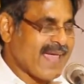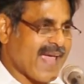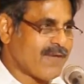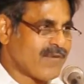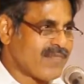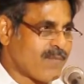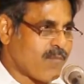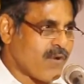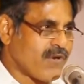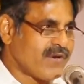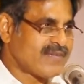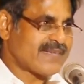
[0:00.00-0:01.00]
And when the
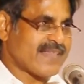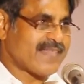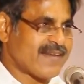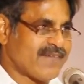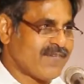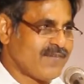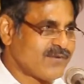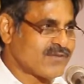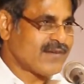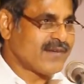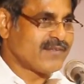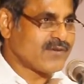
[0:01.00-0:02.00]
poets and the
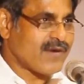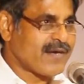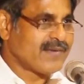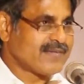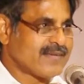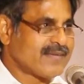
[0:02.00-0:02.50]
revolutionary joined,